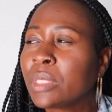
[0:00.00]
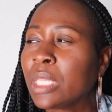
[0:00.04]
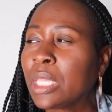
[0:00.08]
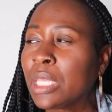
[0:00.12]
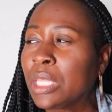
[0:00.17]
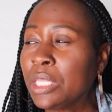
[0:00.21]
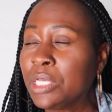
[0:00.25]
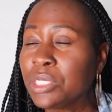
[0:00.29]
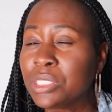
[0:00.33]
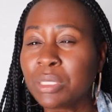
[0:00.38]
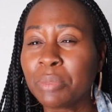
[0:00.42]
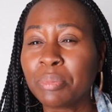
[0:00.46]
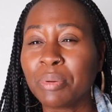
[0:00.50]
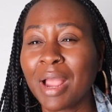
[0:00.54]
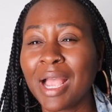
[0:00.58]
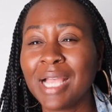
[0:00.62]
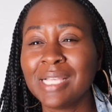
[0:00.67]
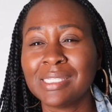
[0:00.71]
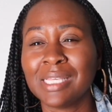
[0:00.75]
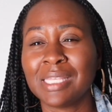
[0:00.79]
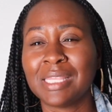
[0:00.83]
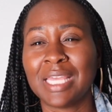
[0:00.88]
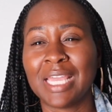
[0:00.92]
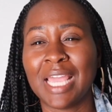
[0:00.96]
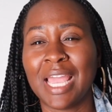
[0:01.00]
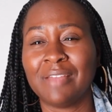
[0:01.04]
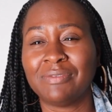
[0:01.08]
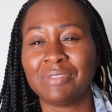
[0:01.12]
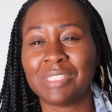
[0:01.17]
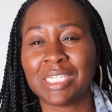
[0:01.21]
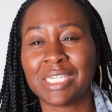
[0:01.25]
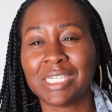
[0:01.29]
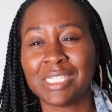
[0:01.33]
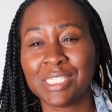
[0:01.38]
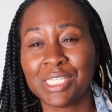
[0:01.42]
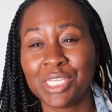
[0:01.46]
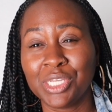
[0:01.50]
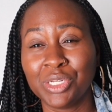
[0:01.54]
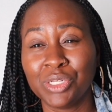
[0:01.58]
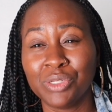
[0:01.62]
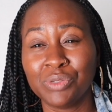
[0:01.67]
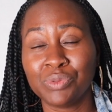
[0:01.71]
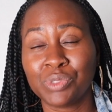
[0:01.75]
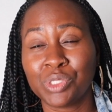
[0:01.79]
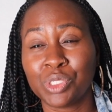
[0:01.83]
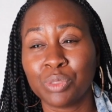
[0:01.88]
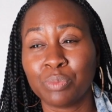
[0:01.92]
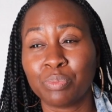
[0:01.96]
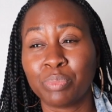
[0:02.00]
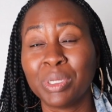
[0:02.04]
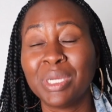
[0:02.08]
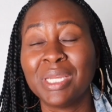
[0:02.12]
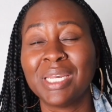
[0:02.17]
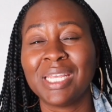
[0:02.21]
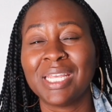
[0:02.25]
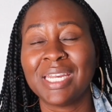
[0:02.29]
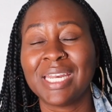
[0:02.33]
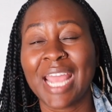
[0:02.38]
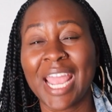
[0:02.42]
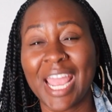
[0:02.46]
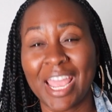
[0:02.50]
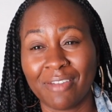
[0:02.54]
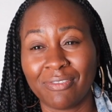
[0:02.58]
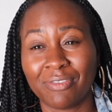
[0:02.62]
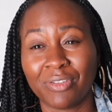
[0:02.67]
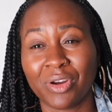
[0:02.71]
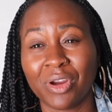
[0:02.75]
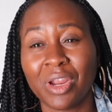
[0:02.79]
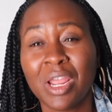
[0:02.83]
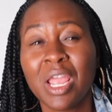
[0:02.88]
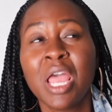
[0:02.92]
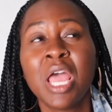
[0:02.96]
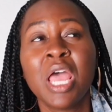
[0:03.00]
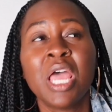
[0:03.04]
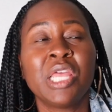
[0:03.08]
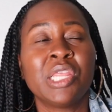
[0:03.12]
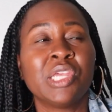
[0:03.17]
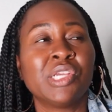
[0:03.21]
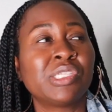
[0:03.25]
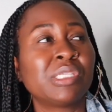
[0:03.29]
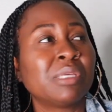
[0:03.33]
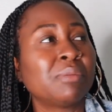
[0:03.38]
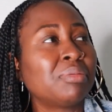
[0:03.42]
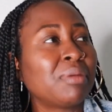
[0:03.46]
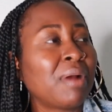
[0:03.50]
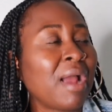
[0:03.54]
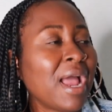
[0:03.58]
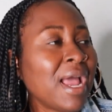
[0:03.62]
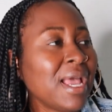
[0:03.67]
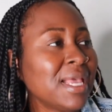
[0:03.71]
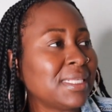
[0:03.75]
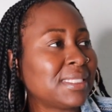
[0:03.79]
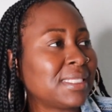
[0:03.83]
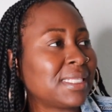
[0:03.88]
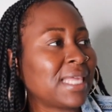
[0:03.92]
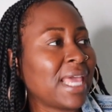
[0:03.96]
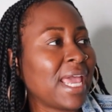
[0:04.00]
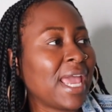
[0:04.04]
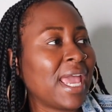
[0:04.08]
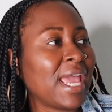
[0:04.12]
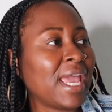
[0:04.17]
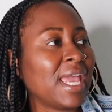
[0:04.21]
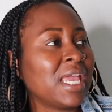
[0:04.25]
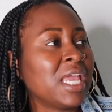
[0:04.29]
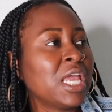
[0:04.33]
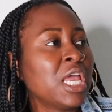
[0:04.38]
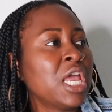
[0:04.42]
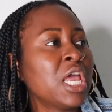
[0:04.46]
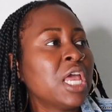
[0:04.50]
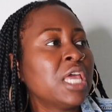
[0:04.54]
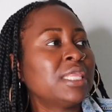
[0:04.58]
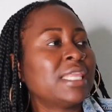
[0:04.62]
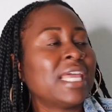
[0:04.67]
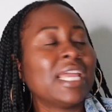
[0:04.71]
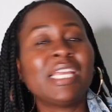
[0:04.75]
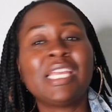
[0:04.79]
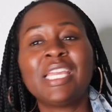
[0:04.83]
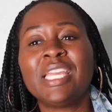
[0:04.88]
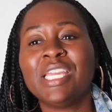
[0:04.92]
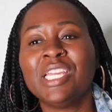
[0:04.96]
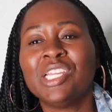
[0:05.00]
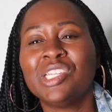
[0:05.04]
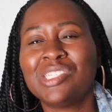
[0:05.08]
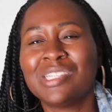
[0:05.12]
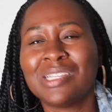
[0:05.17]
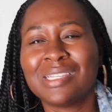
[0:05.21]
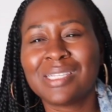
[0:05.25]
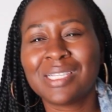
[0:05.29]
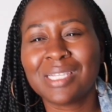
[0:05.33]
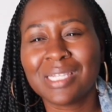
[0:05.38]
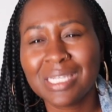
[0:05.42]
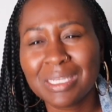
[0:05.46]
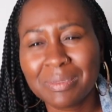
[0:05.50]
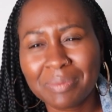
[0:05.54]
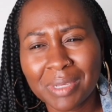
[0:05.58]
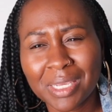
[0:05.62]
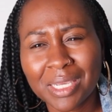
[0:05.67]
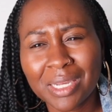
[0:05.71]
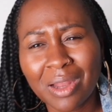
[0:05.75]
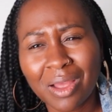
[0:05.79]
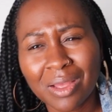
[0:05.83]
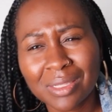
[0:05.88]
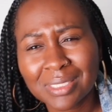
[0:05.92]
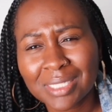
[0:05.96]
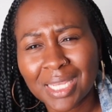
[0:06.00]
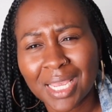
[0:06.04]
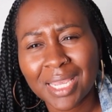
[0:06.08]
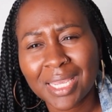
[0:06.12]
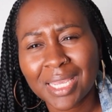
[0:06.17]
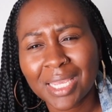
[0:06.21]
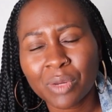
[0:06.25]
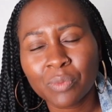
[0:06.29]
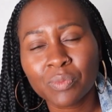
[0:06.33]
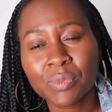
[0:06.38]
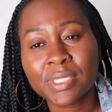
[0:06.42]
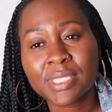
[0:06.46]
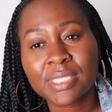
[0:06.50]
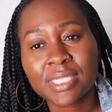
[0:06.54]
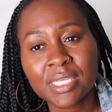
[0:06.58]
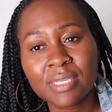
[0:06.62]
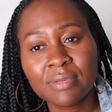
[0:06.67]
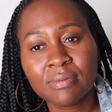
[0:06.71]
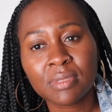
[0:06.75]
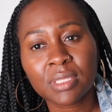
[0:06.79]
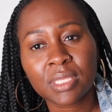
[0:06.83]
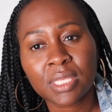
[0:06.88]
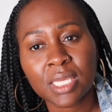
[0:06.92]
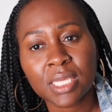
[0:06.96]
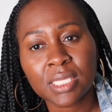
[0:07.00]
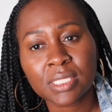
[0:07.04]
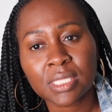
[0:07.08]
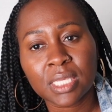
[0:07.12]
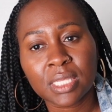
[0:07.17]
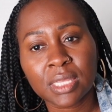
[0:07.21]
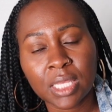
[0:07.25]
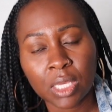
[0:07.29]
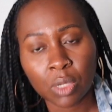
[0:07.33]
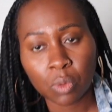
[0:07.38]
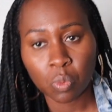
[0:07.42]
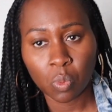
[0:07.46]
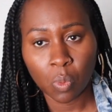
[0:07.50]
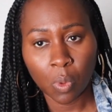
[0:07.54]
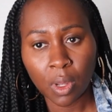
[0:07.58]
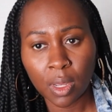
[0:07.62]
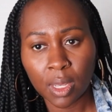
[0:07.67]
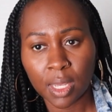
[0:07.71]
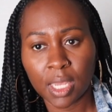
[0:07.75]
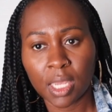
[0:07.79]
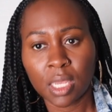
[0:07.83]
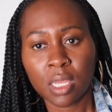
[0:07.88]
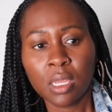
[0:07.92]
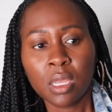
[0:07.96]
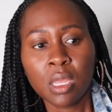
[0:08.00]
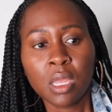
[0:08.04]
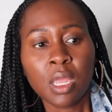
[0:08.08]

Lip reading: They're surprised that they have to continue to put in effort. They're surprised that they can't just sleep in all day and receive the things that they want.